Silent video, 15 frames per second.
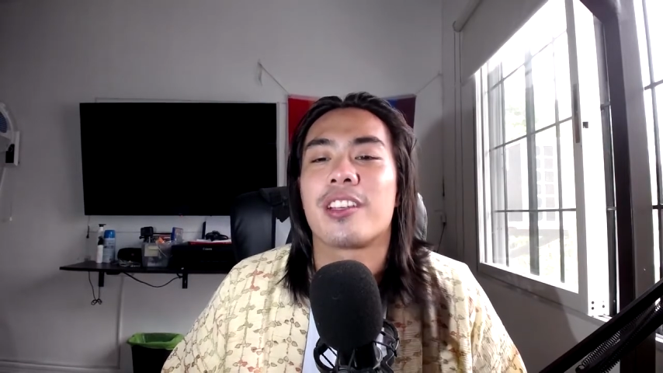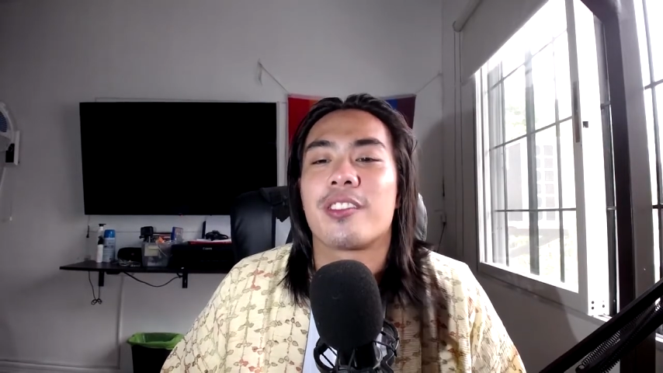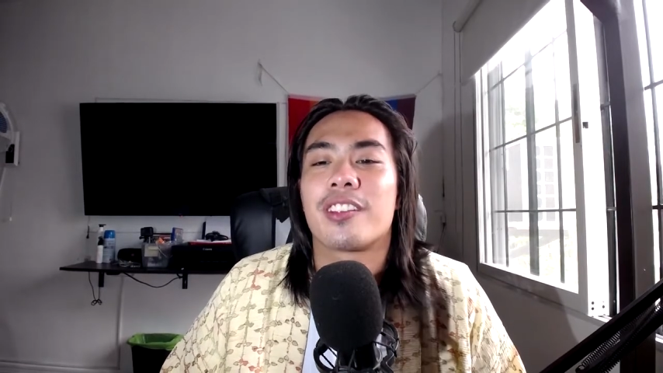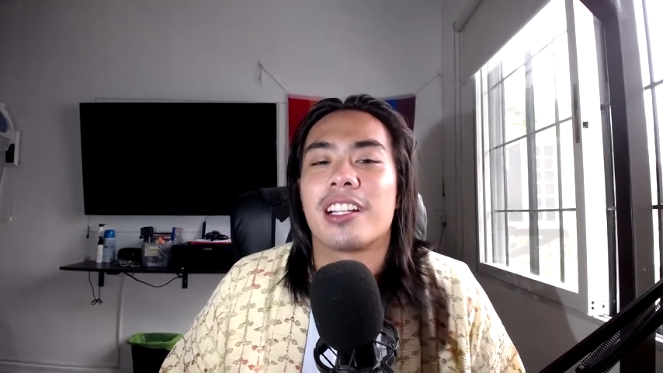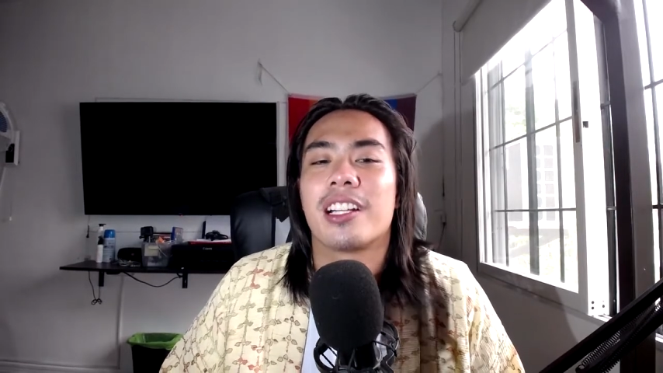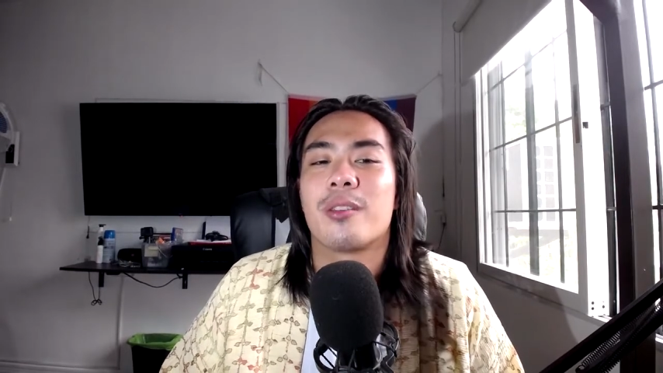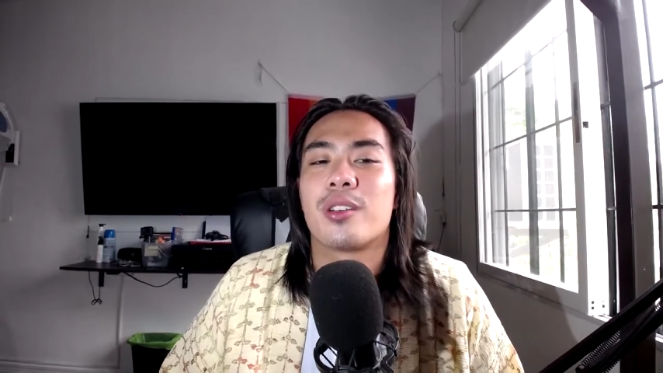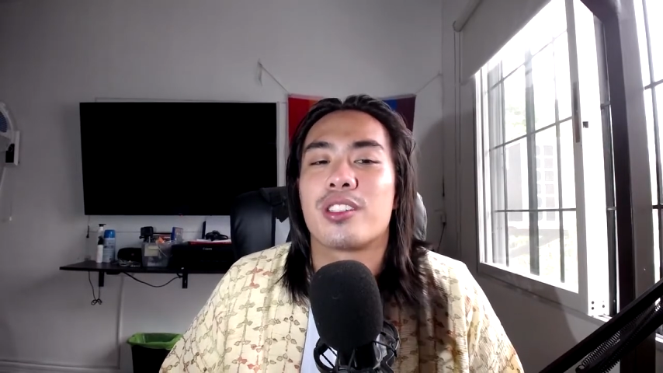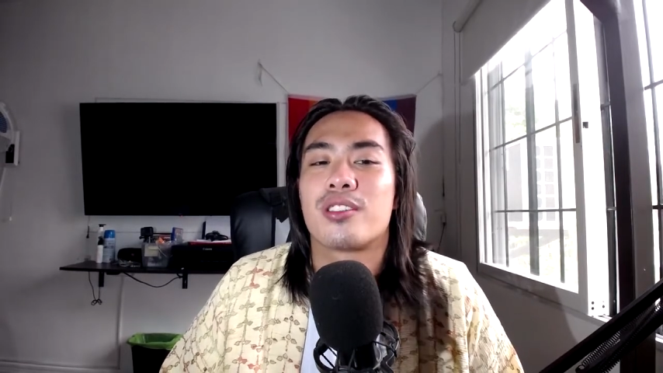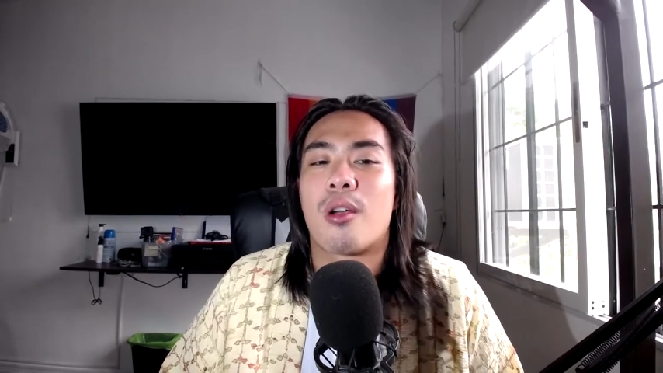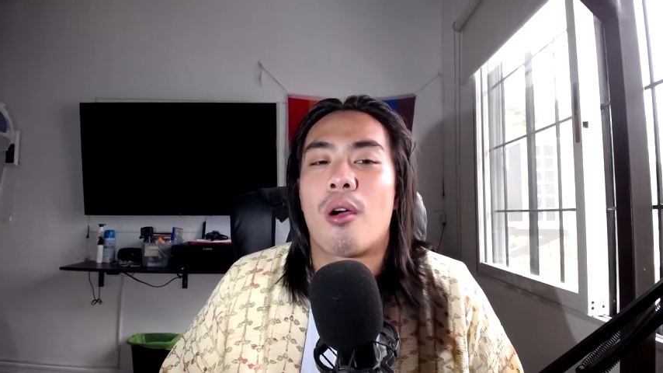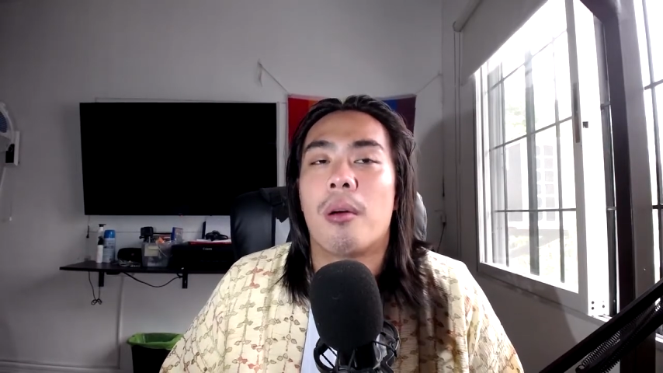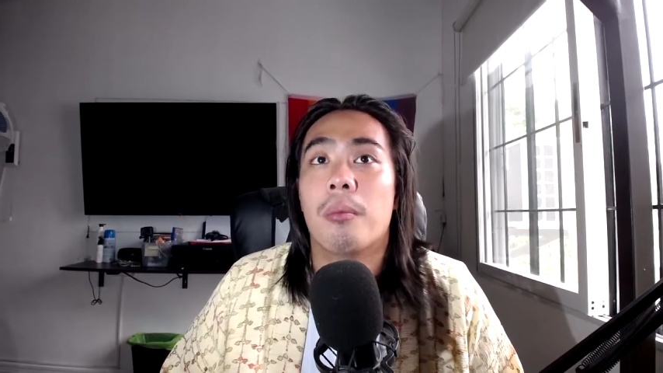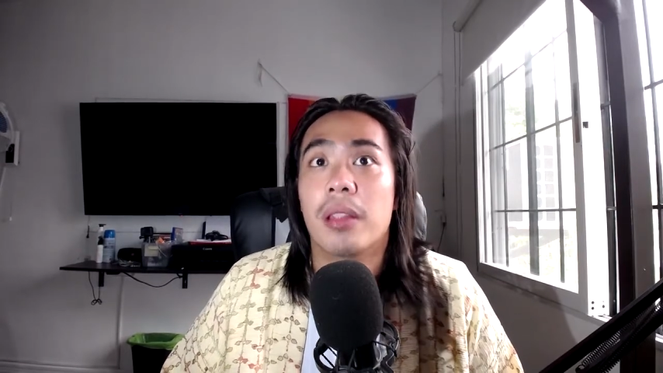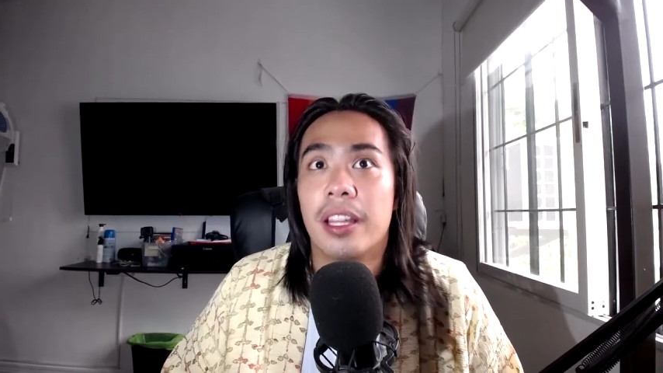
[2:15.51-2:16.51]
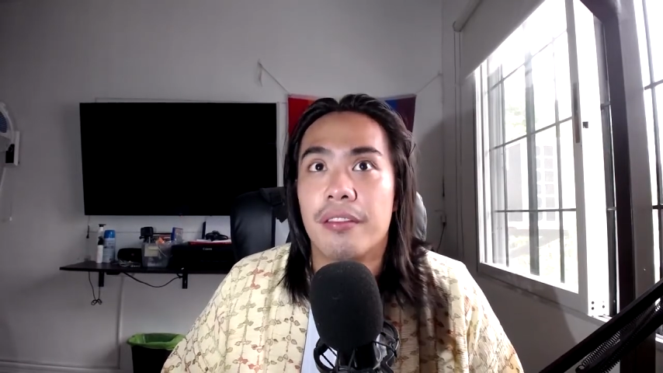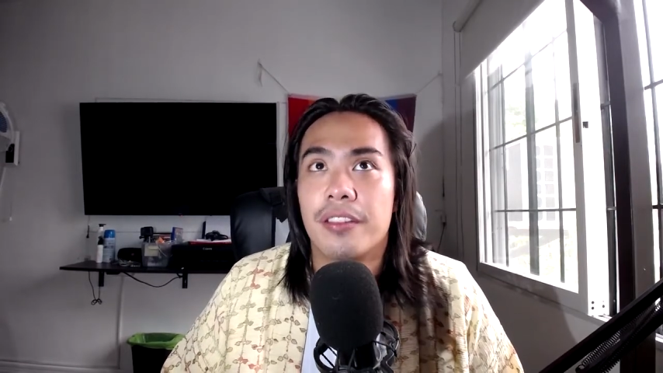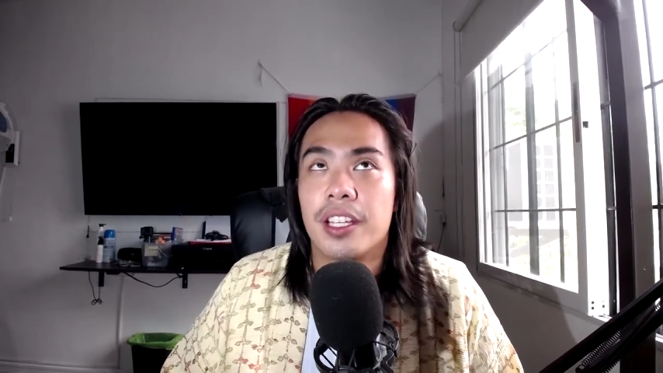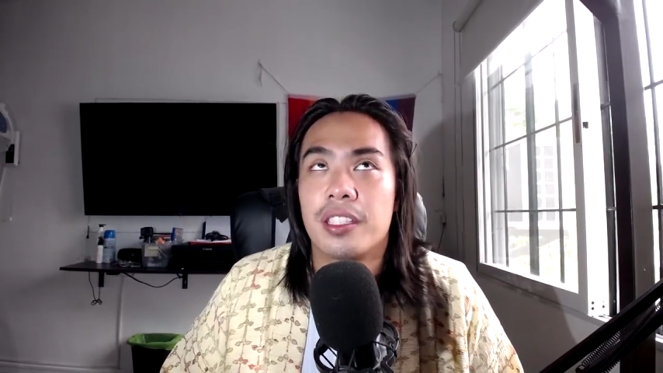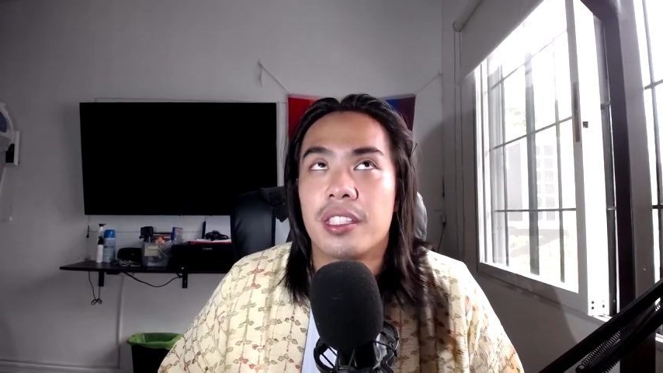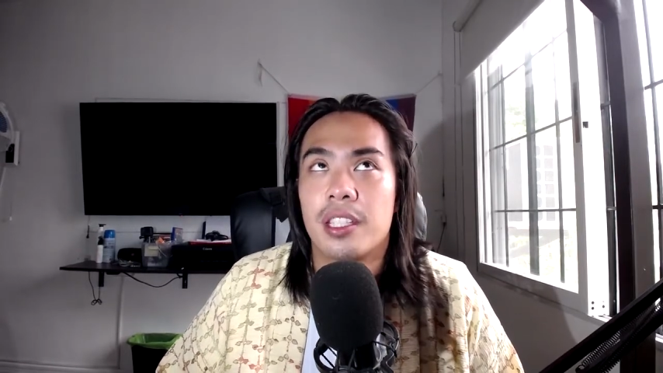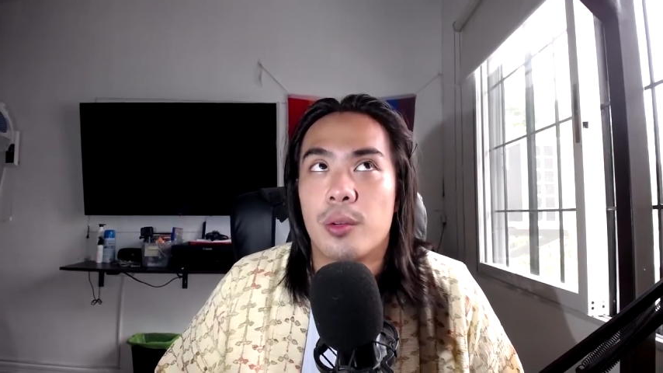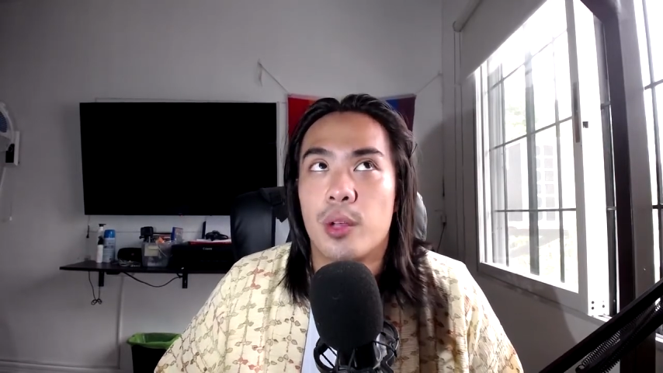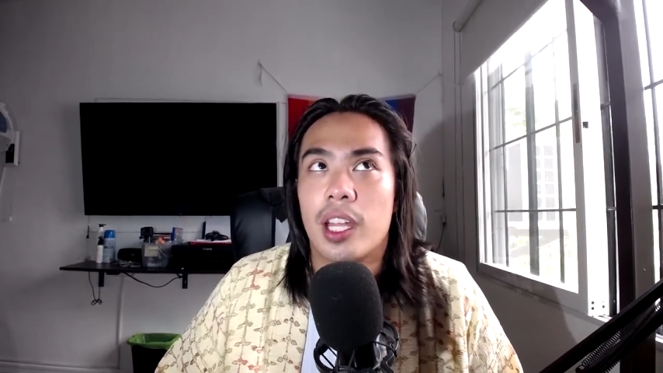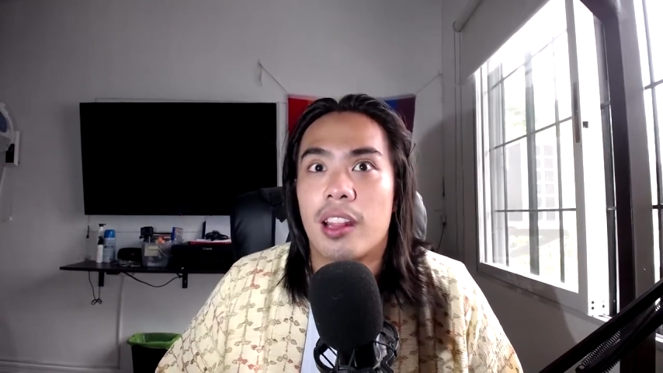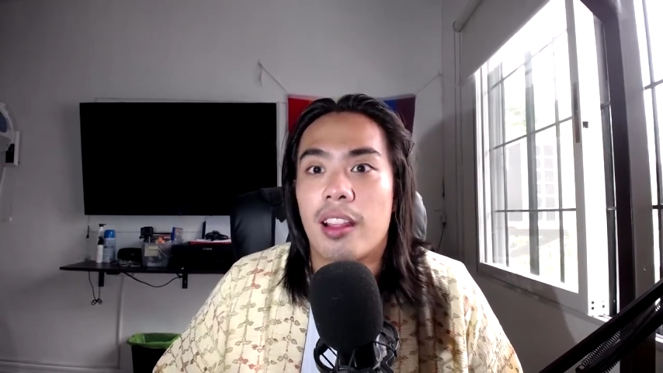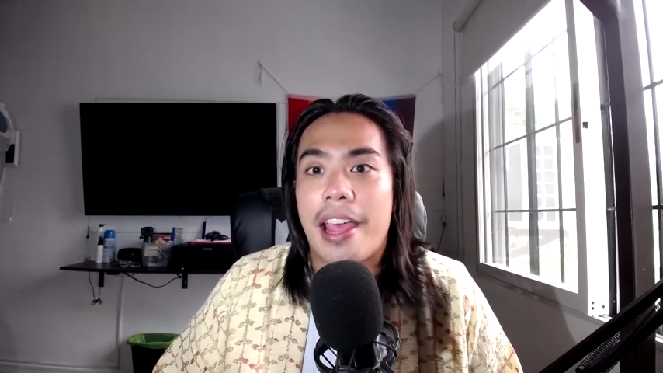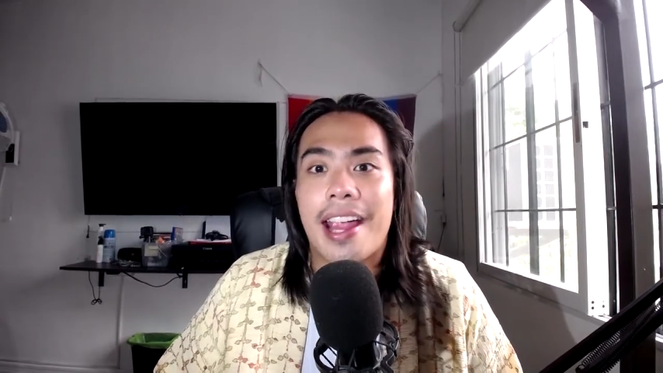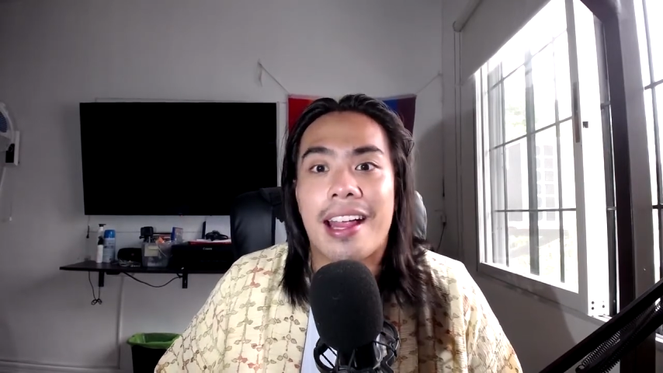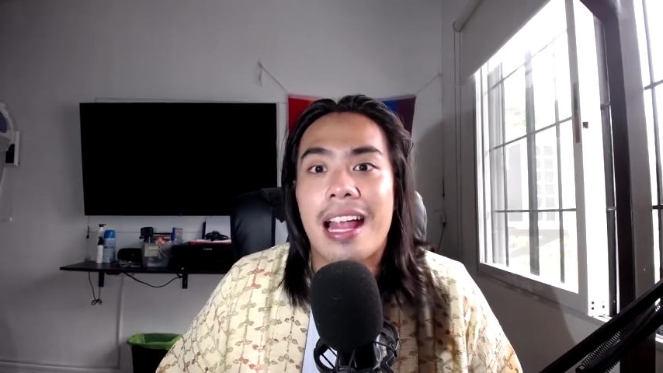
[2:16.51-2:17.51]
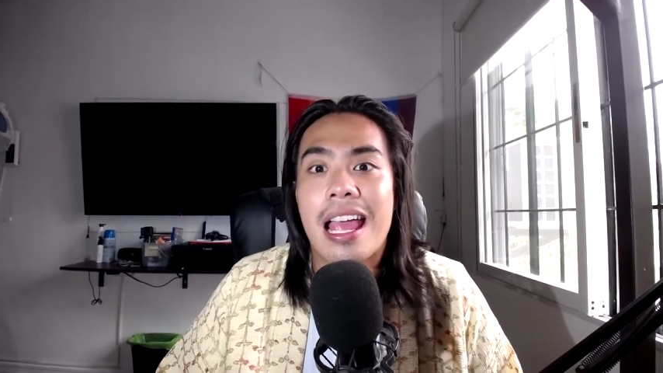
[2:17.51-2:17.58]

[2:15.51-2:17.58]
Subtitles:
really was so oblivious to it. Like,